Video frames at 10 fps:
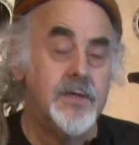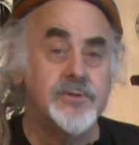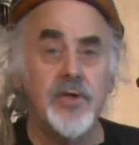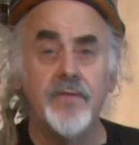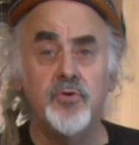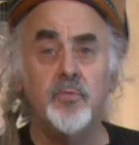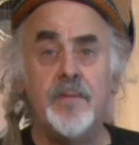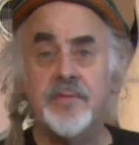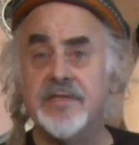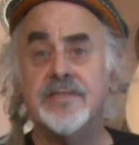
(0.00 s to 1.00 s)
So you have to
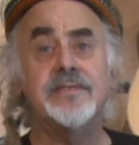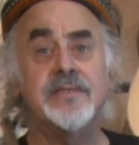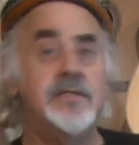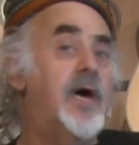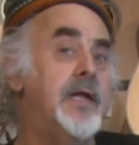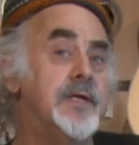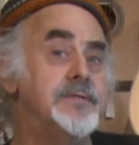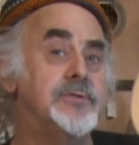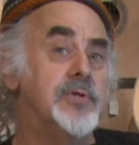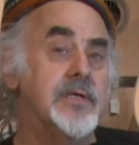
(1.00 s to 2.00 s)
remember this is a nylon
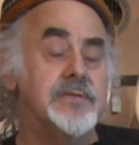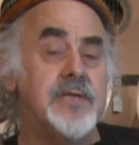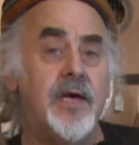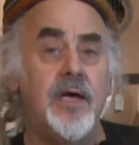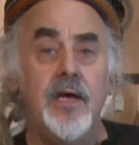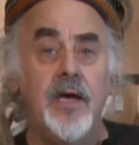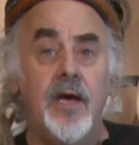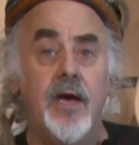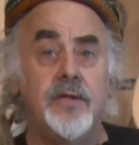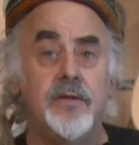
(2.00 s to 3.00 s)
string guitar,
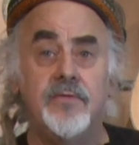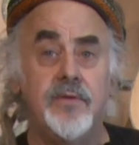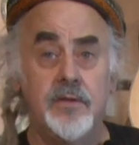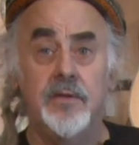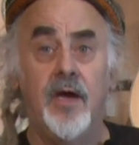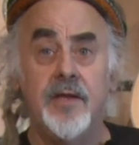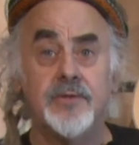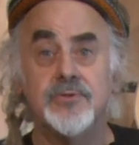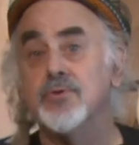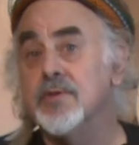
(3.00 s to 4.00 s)
and
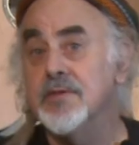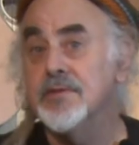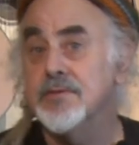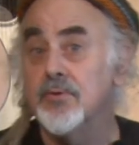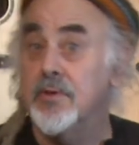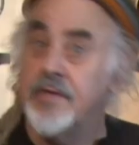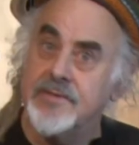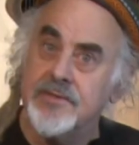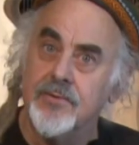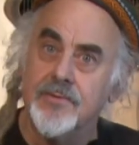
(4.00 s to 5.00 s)
nylon strings or
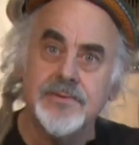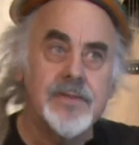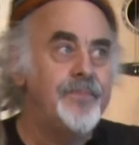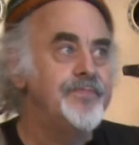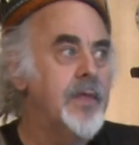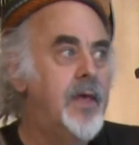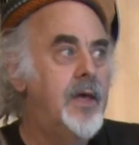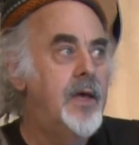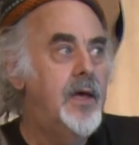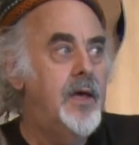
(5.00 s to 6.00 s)
classicals
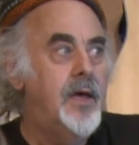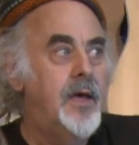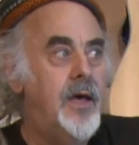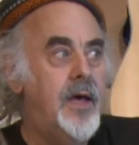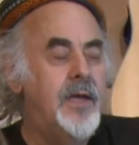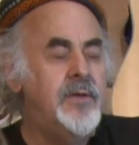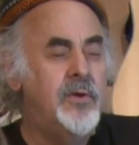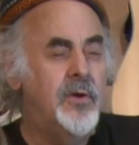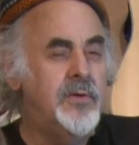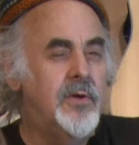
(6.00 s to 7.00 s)
are
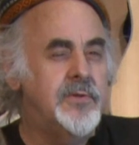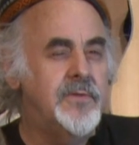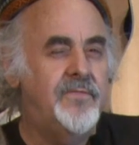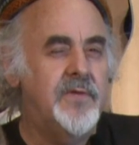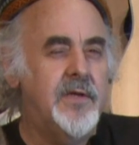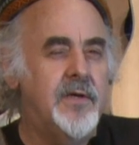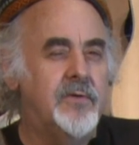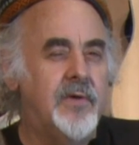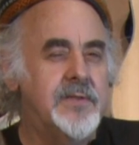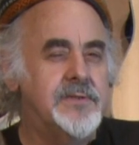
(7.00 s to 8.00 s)
not noted for their
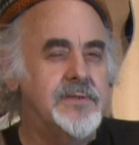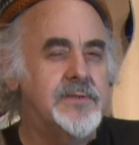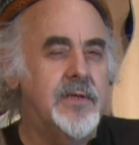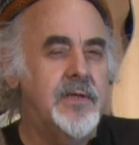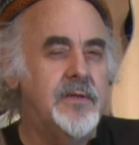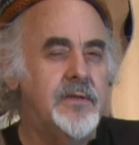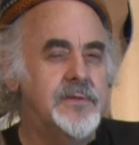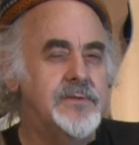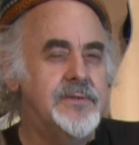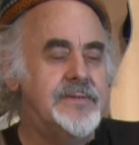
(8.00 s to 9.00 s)
great sustain
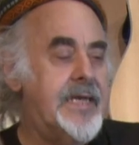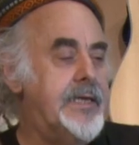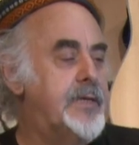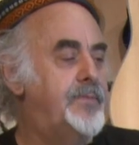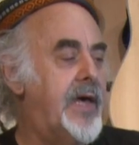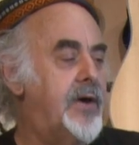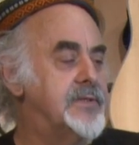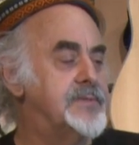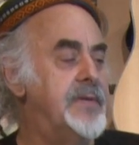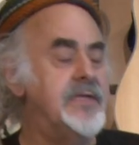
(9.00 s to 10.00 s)
sustaining power.
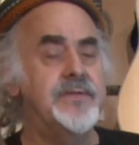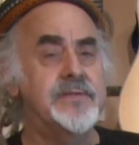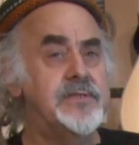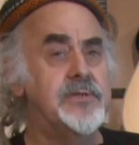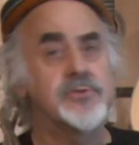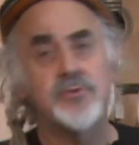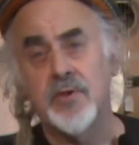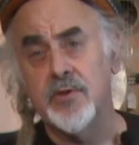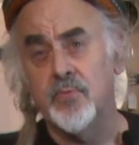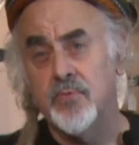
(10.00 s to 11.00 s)
It's mainly the steel
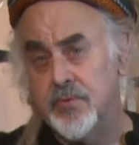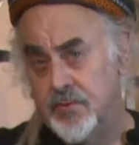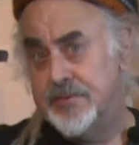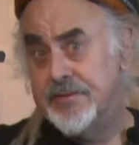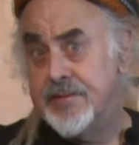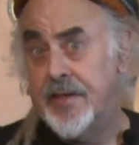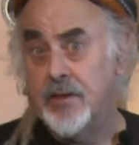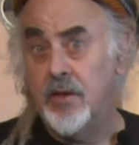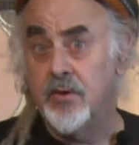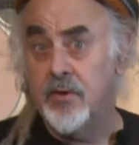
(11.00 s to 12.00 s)
string that would
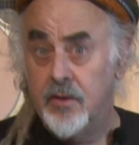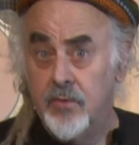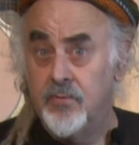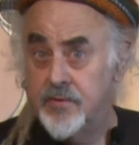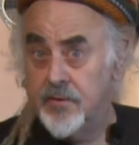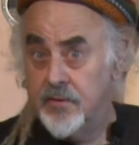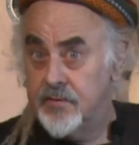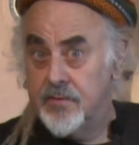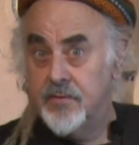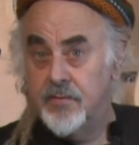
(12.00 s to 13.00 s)
sustain longer with the,
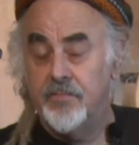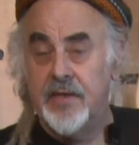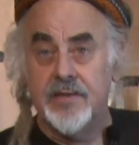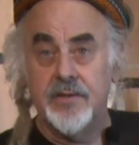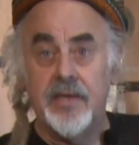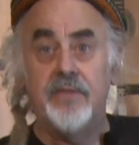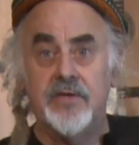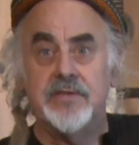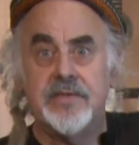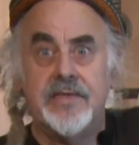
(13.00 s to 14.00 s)
the, the metal, the
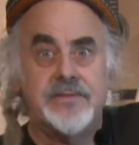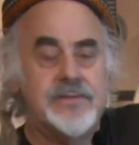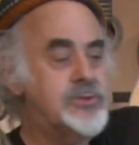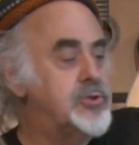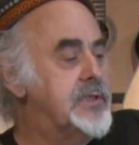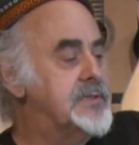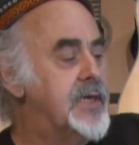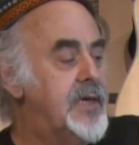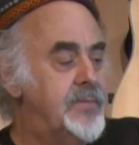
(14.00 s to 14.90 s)
heavier, denser strings.